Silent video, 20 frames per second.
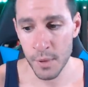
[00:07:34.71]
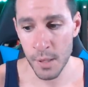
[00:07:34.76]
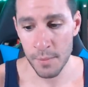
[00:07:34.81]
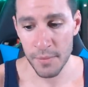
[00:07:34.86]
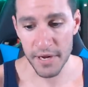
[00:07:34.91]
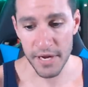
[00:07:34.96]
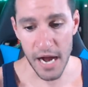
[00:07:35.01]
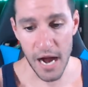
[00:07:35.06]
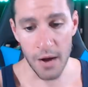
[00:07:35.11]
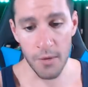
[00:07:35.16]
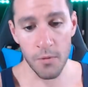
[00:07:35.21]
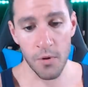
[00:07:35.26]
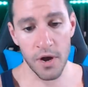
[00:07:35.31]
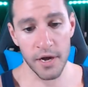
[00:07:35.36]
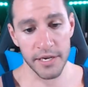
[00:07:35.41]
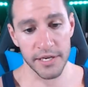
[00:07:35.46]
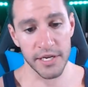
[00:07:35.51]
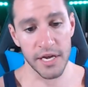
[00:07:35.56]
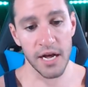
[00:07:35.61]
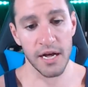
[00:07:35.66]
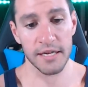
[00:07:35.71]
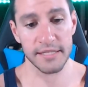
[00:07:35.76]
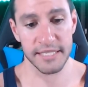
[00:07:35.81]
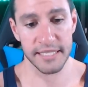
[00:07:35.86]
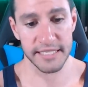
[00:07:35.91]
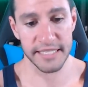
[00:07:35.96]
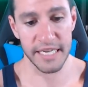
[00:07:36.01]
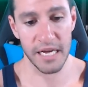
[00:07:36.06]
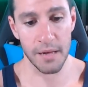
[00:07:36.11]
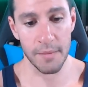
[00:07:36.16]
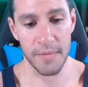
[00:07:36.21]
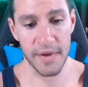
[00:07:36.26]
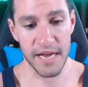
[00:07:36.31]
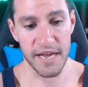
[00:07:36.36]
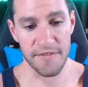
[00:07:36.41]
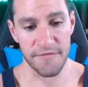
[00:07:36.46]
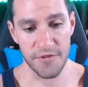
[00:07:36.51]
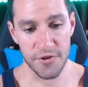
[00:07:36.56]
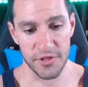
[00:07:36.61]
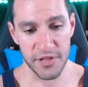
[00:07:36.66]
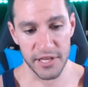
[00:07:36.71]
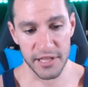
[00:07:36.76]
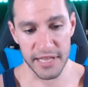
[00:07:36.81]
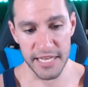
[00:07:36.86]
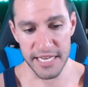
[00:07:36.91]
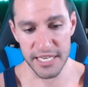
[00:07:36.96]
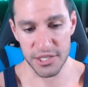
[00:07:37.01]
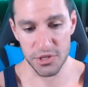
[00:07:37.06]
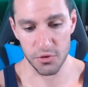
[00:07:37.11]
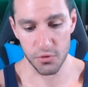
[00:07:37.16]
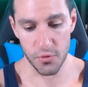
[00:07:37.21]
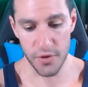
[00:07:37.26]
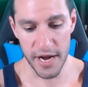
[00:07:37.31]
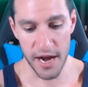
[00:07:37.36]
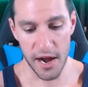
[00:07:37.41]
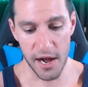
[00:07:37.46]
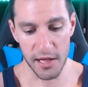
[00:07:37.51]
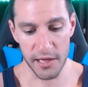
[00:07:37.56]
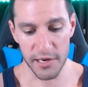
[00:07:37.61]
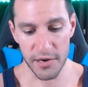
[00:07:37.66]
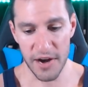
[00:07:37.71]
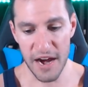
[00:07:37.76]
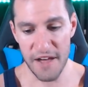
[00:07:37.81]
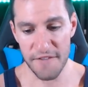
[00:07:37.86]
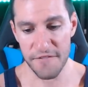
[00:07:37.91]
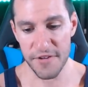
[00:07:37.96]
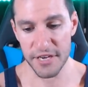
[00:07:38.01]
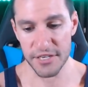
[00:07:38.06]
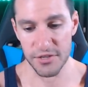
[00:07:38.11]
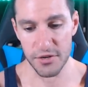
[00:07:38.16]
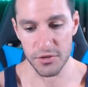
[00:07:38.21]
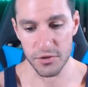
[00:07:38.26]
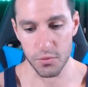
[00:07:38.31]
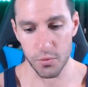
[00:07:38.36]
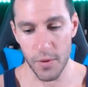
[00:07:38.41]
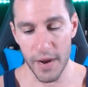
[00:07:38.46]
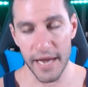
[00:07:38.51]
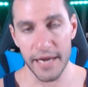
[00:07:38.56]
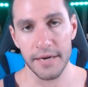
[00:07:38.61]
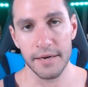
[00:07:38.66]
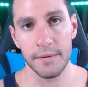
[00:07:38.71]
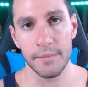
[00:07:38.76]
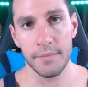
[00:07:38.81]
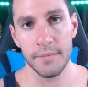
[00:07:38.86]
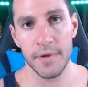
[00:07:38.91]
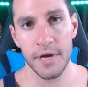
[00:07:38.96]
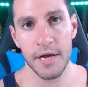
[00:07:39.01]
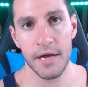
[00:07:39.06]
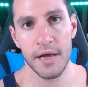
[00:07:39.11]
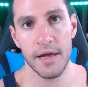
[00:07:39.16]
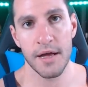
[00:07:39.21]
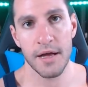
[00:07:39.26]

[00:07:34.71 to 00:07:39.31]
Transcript: But I want y'all to tell me if you think these three holographics, those random